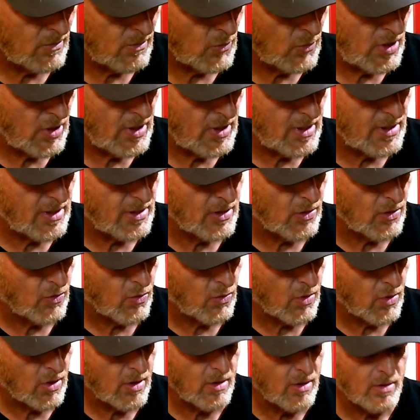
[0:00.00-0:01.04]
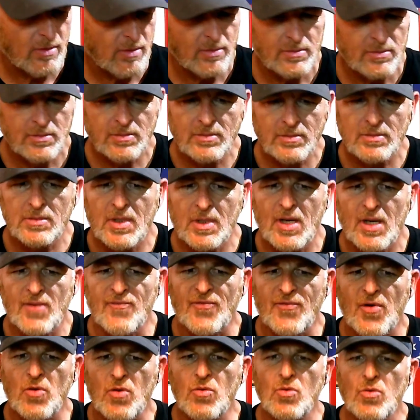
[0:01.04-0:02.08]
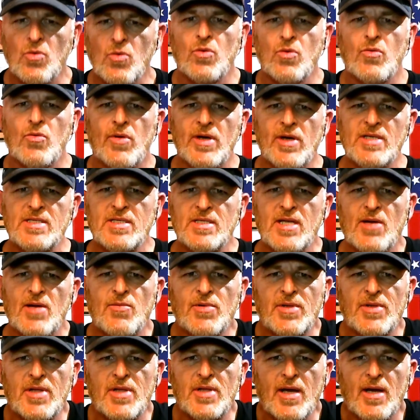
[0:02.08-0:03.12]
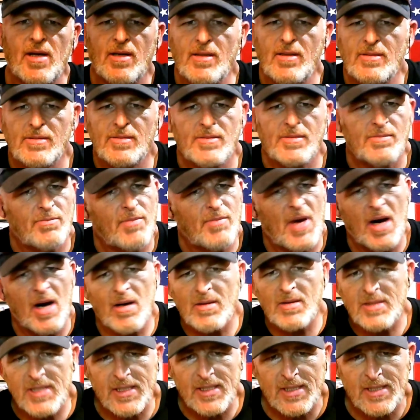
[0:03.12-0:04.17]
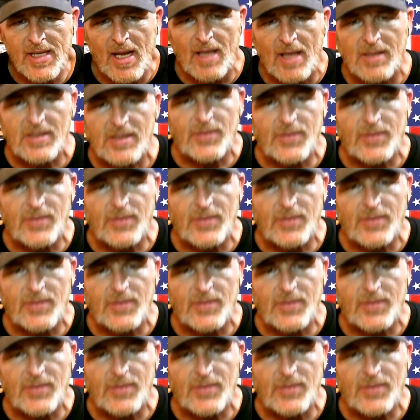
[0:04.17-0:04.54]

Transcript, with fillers: What in the world? That phone going crazy and everything. Modern technology,